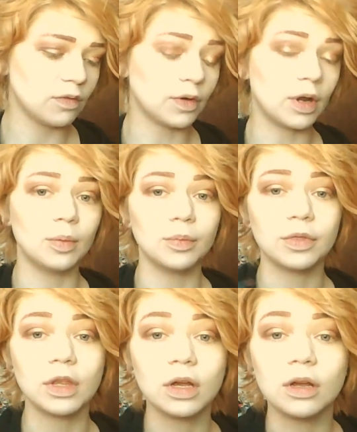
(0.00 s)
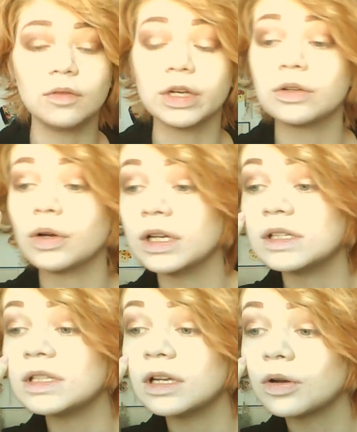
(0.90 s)
from the
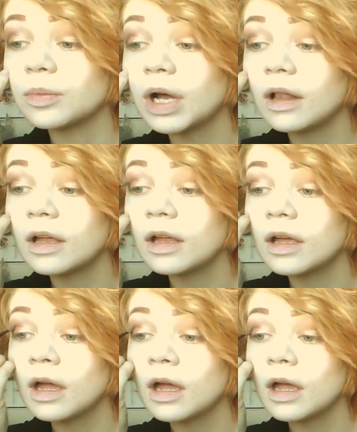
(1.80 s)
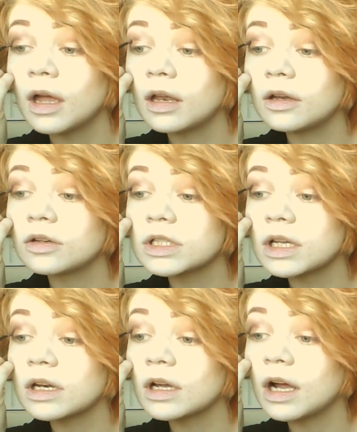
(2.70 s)
Victoria's Secret palette, and you're just
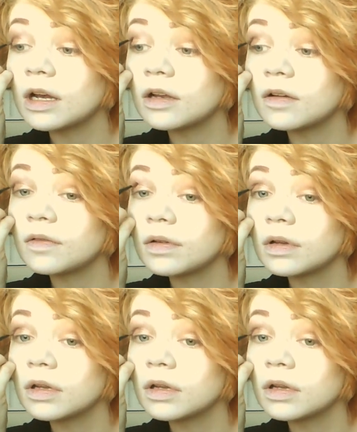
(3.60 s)
going to kind of,